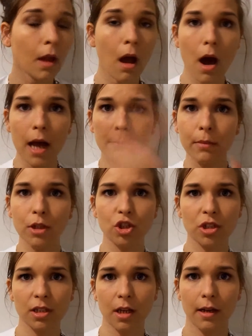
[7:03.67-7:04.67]
I'm
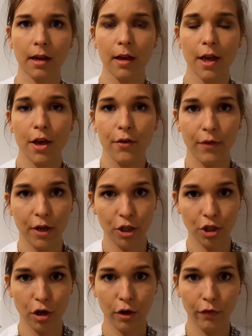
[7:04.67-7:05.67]
just gonna finish
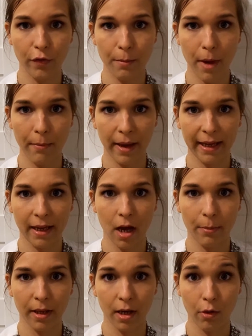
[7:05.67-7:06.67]
off my
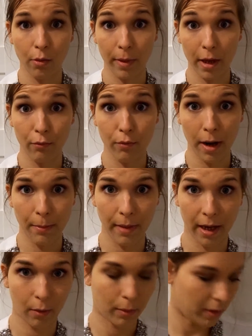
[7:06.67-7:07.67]
makeup and I will be right
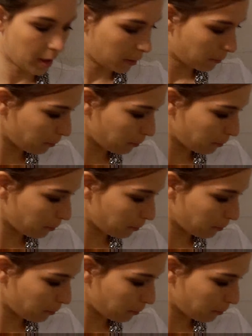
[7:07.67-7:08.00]
back with you.